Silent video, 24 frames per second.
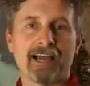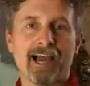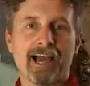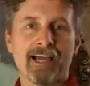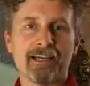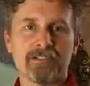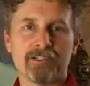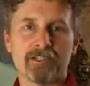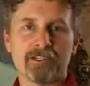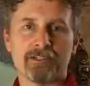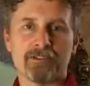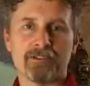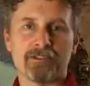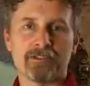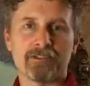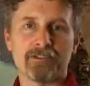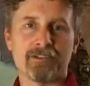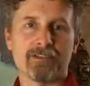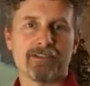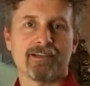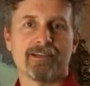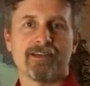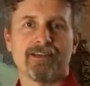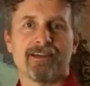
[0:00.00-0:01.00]
Night
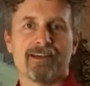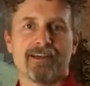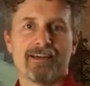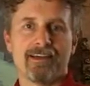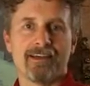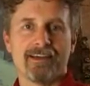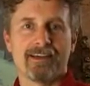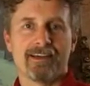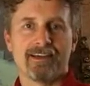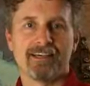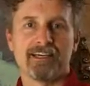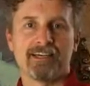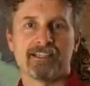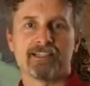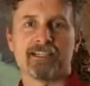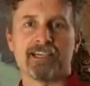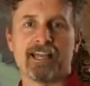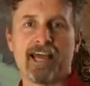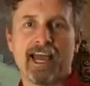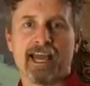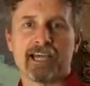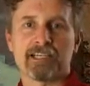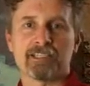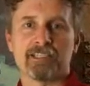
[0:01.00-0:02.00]
Jitters, it's
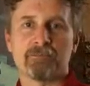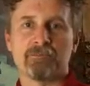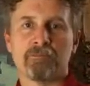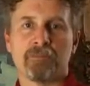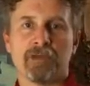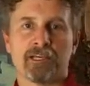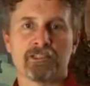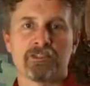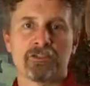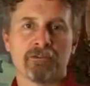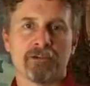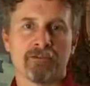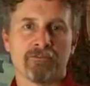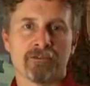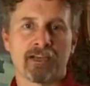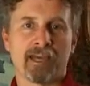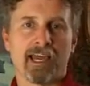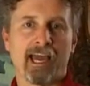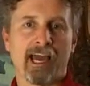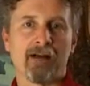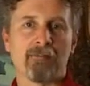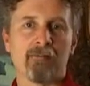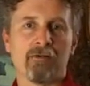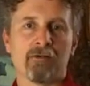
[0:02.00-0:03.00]
an action picture of a
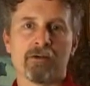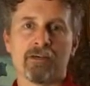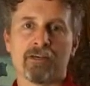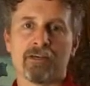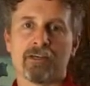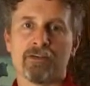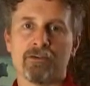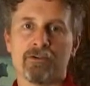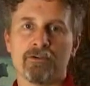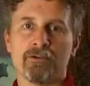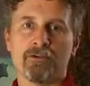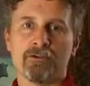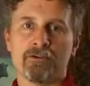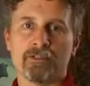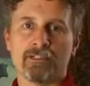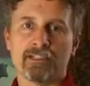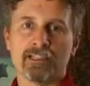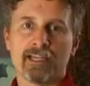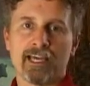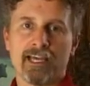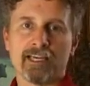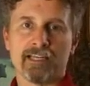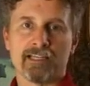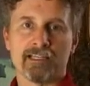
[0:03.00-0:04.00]
cowboy who
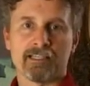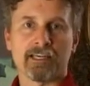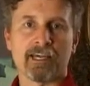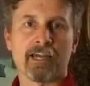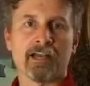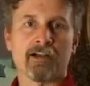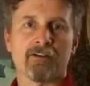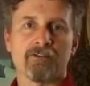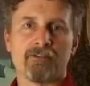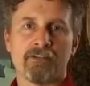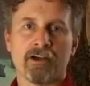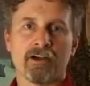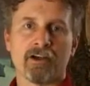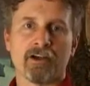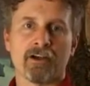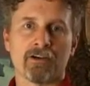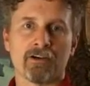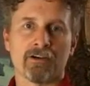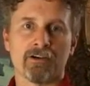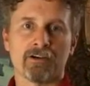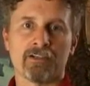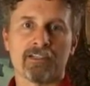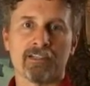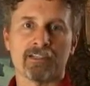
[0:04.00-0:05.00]
is taking care of the
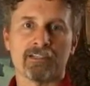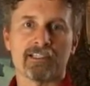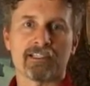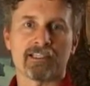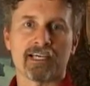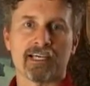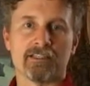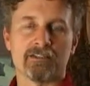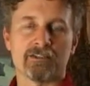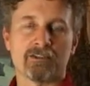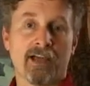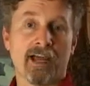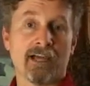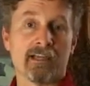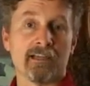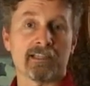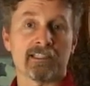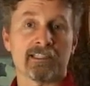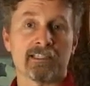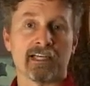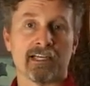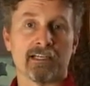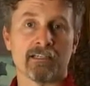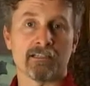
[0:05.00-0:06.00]
herd and set, trying
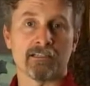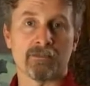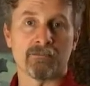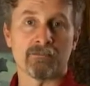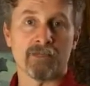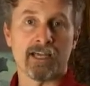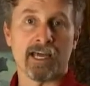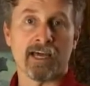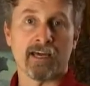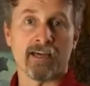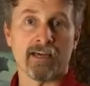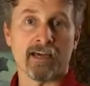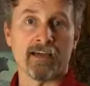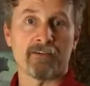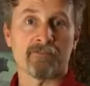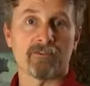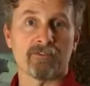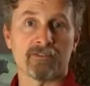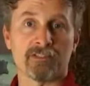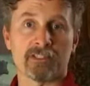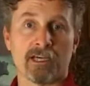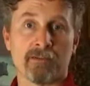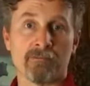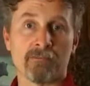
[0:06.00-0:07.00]
to settle them down
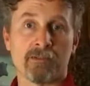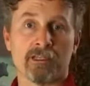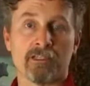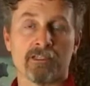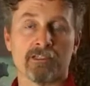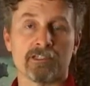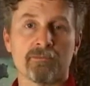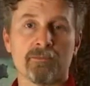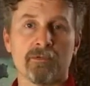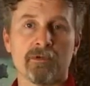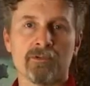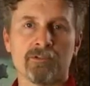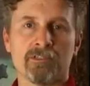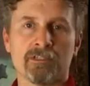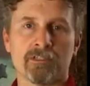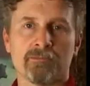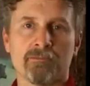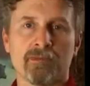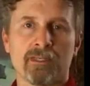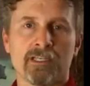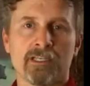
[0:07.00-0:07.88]
after something has spooked them